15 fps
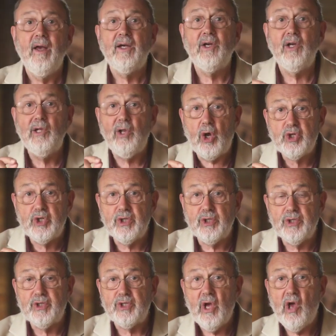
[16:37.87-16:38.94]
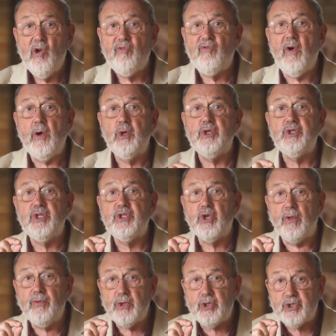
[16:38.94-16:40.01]
Colossians focuses
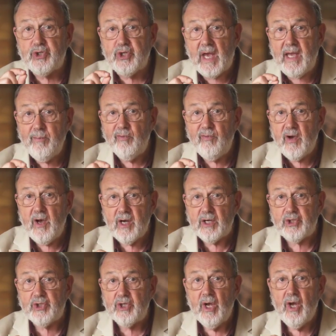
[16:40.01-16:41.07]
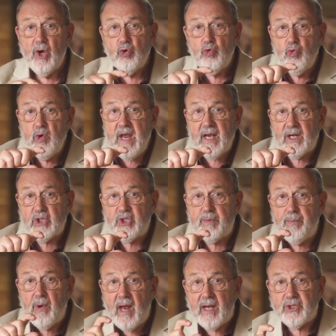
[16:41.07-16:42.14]
on the same verse,
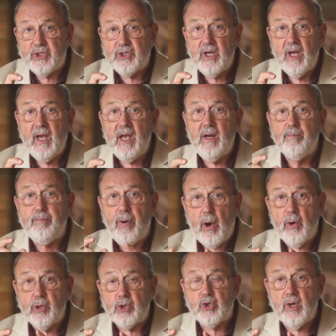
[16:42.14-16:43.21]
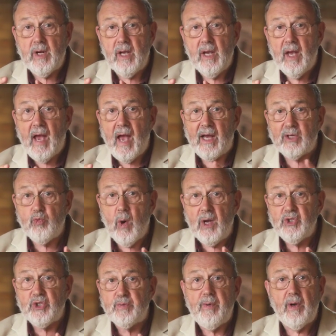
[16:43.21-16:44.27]
re-expressed in poetry at
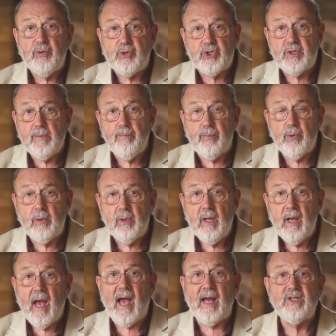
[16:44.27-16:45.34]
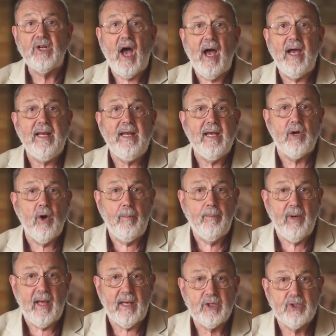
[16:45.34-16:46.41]
once both simple and highly
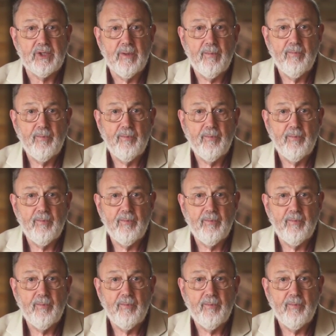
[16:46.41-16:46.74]
complex.